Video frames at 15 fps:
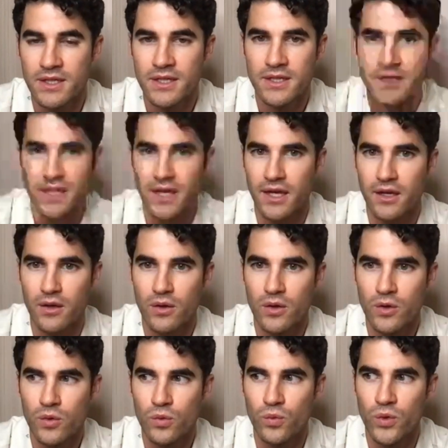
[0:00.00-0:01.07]
Like,
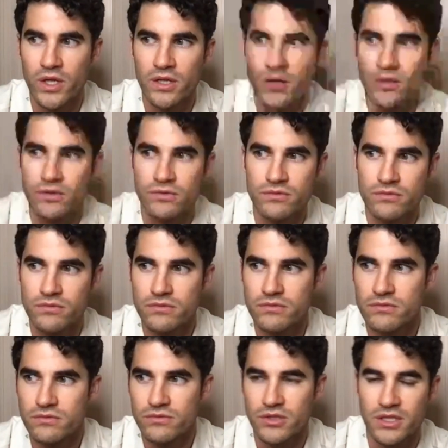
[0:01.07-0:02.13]
we don't
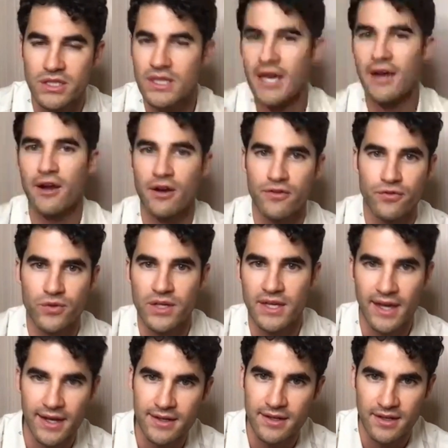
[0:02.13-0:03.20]
really care if we
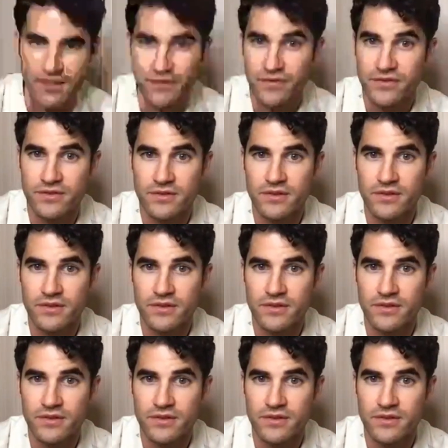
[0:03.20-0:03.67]
get gifts.